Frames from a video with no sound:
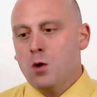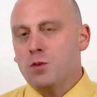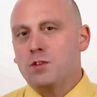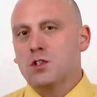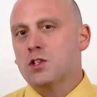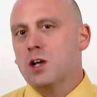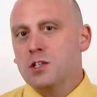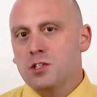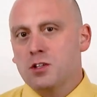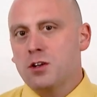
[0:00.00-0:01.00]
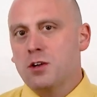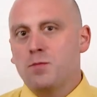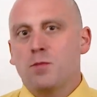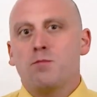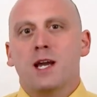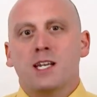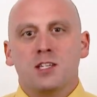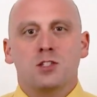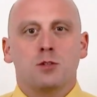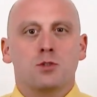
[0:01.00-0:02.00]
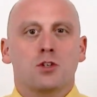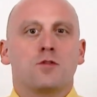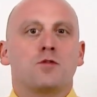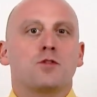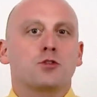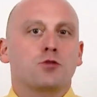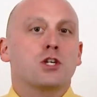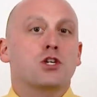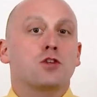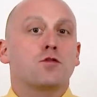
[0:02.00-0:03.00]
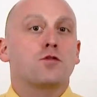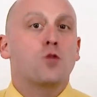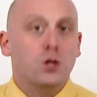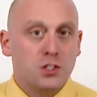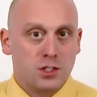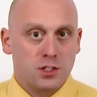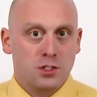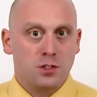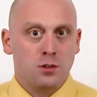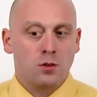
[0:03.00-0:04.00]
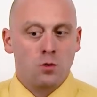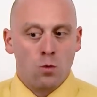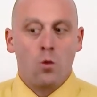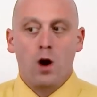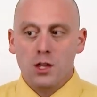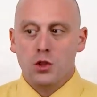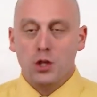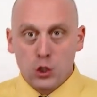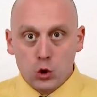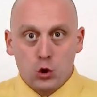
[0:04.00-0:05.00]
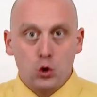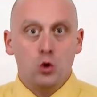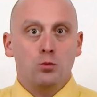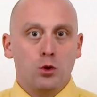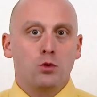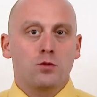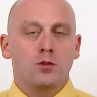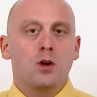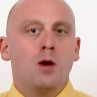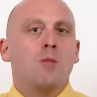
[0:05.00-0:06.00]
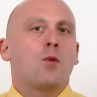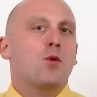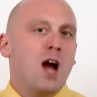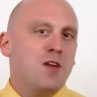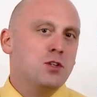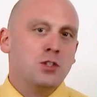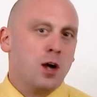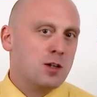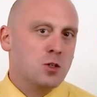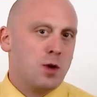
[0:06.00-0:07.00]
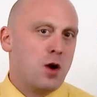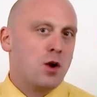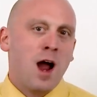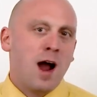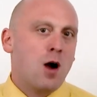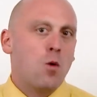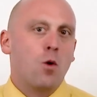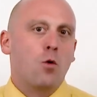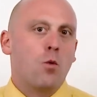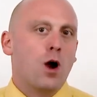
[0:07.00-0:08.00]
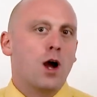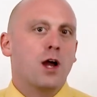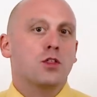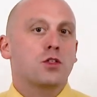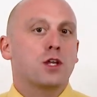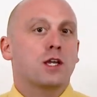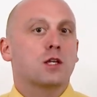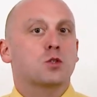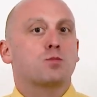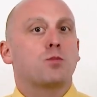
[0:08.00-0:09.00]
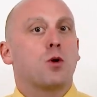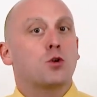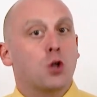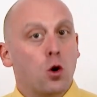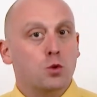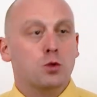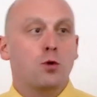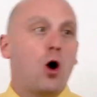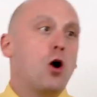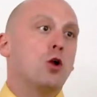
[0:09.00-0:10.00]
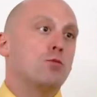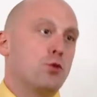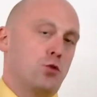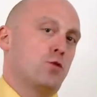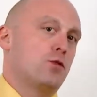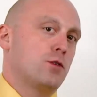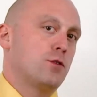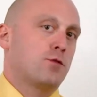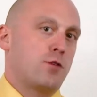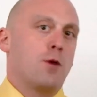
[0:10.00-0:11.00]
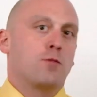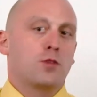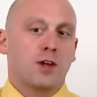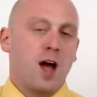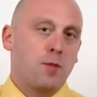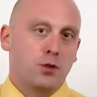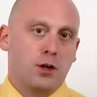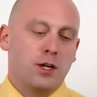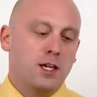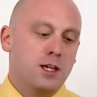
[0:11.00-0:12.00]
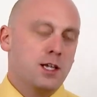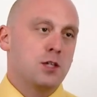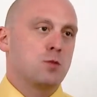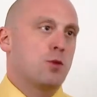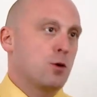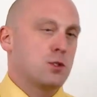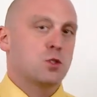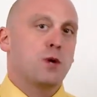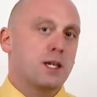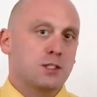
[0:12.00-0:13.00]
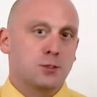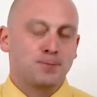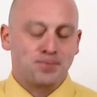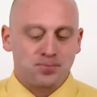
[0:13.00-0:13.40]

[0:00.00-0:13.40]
We've discussed the mechanisms of filtration forces, why things do move, but we haven't talked about how or why things don't all move from the capillary into Bowman's space.